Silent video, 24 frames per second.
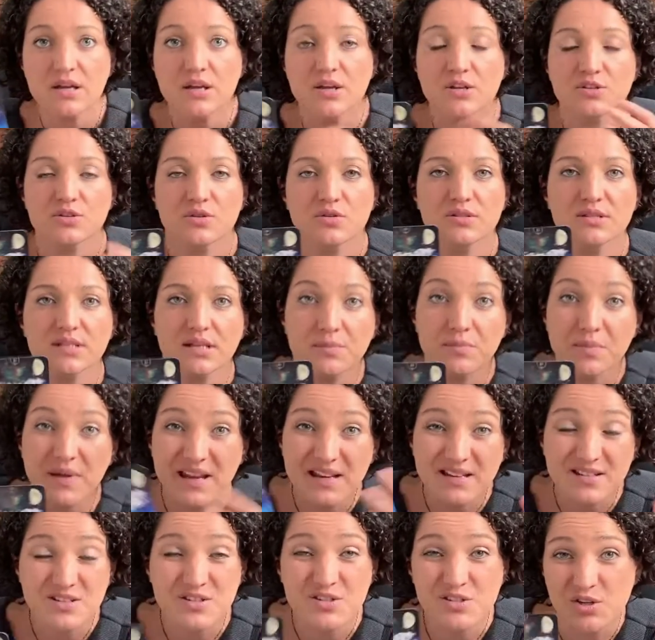So it's like
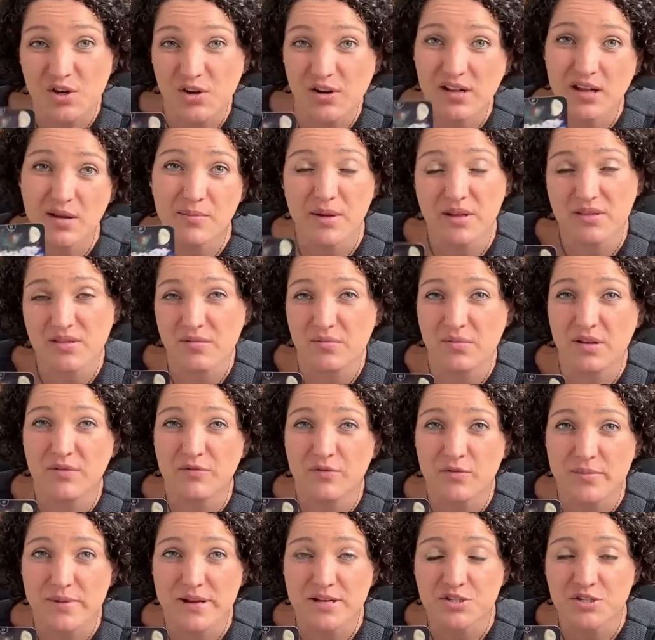being discerning about the
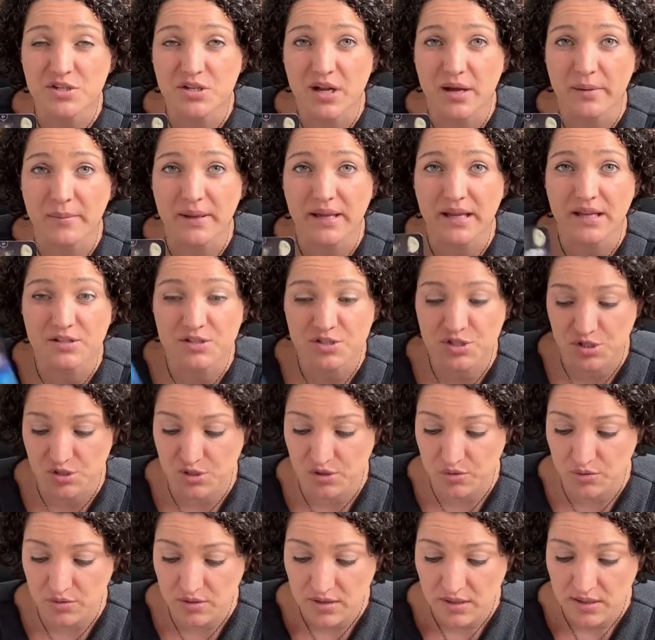information coming into
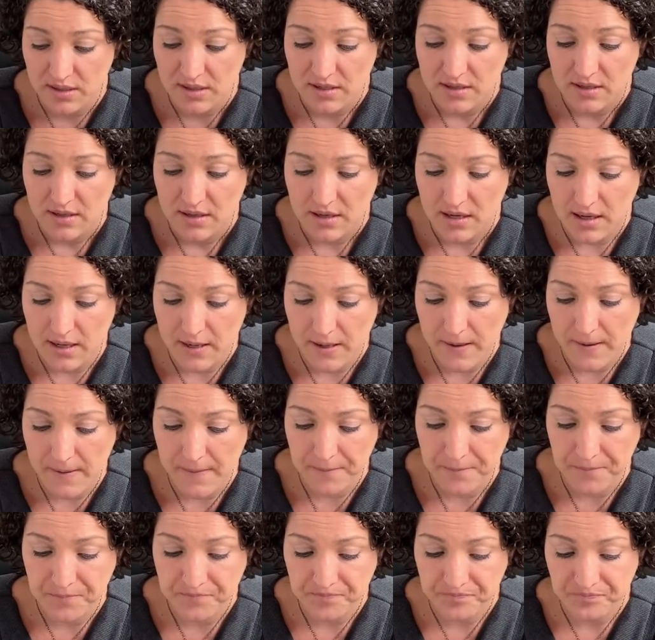you,
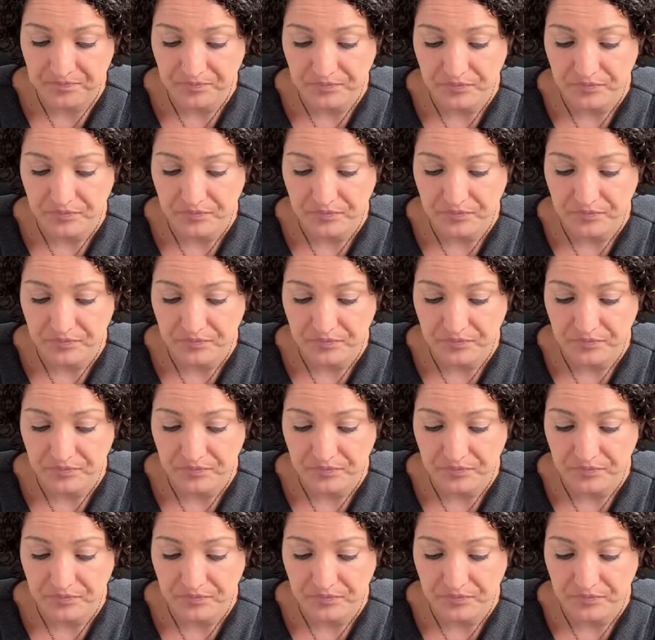and